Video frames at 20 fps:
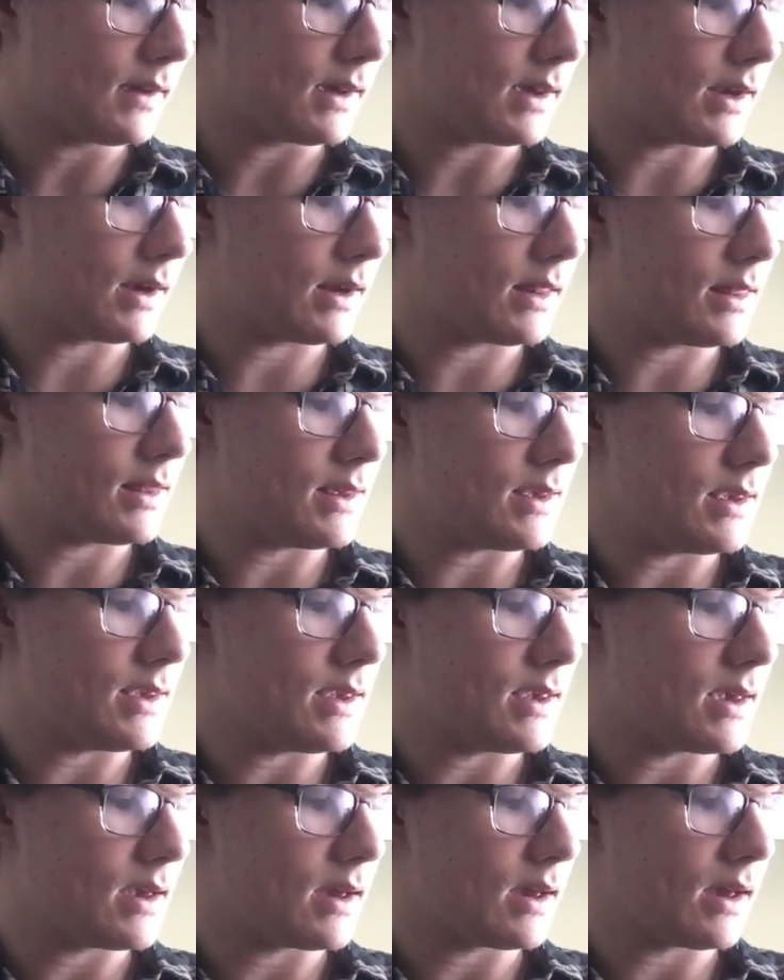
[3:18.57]
and
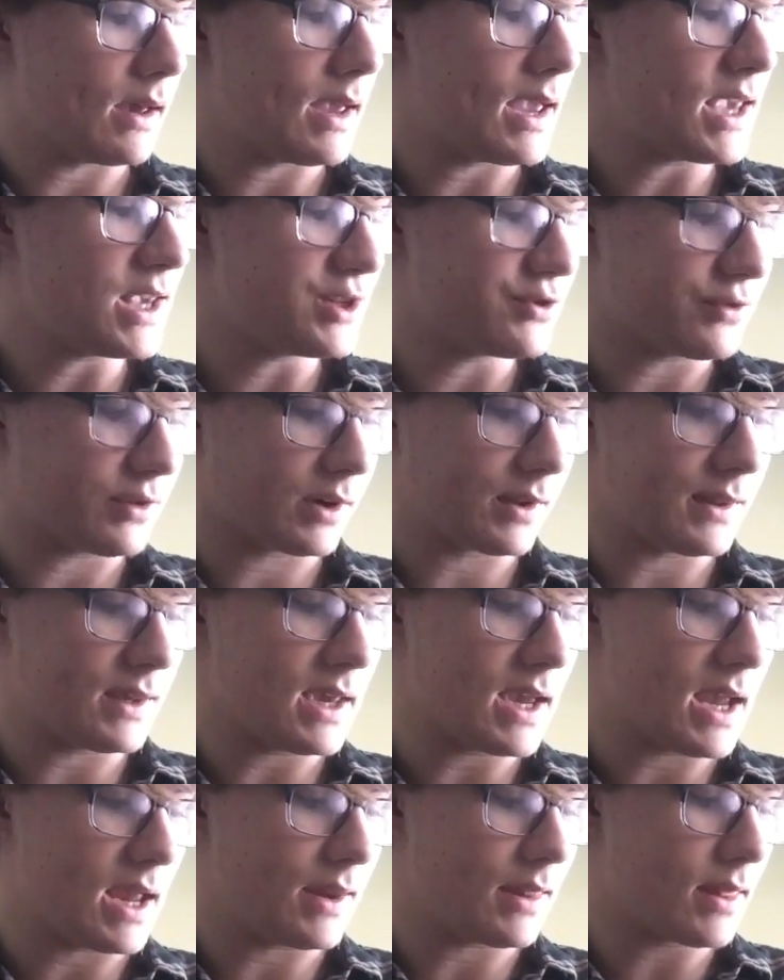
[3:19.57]
the A string on the
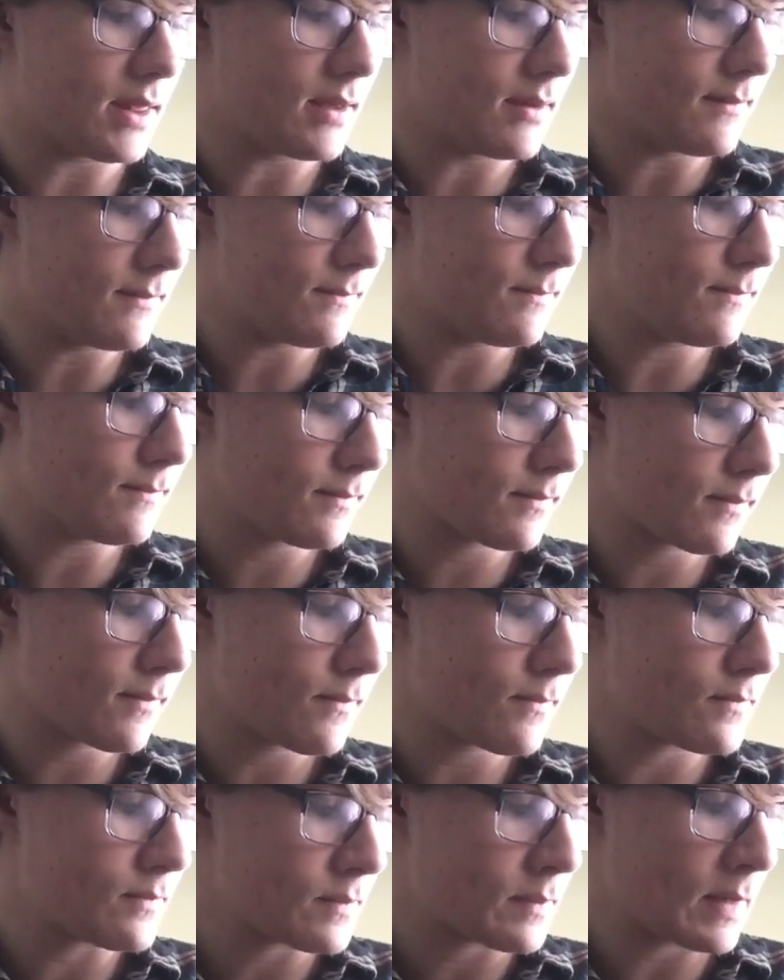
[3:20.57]
8th,
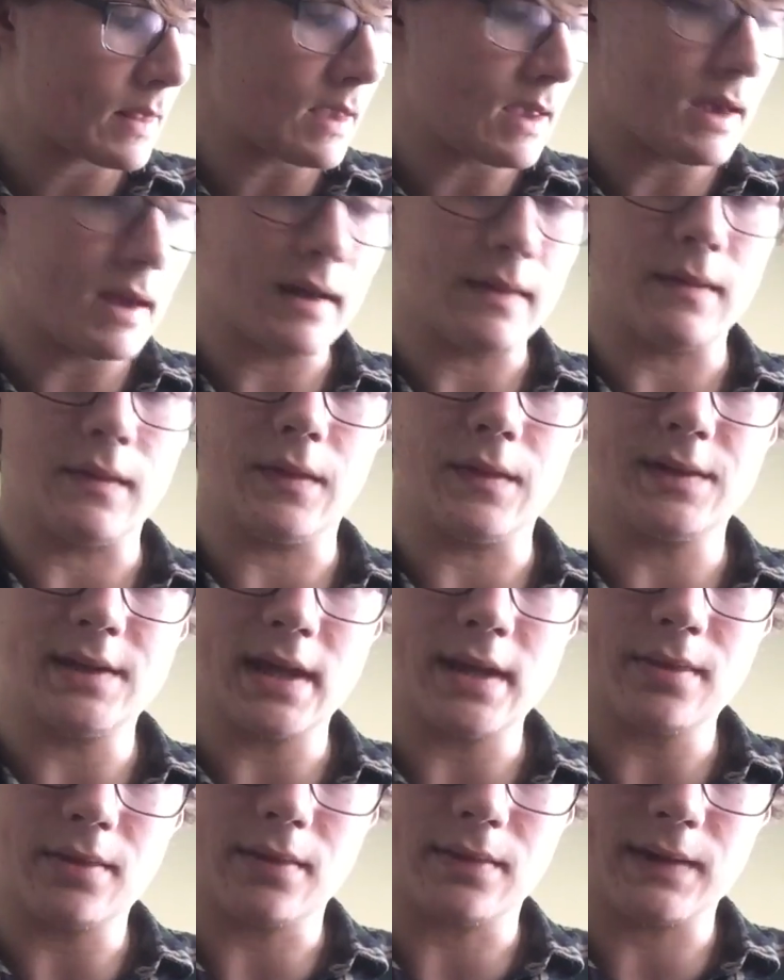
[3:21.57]
and the
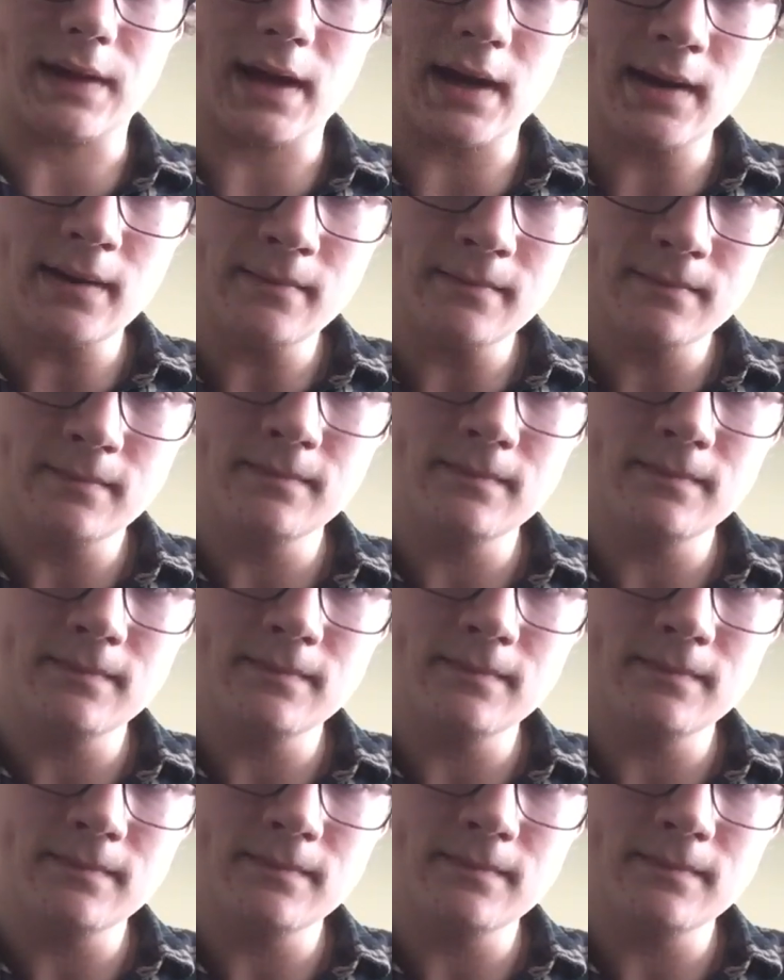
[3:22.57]
10th on the A,